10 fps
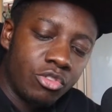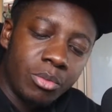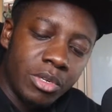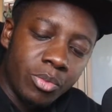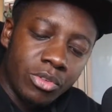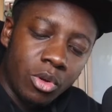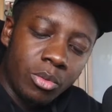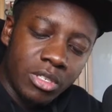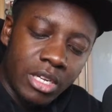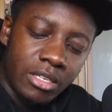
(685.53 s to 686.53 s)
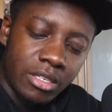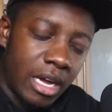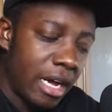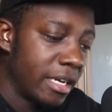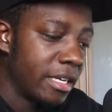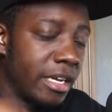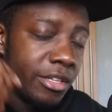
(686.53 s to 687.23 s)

drip tip is always nice and high.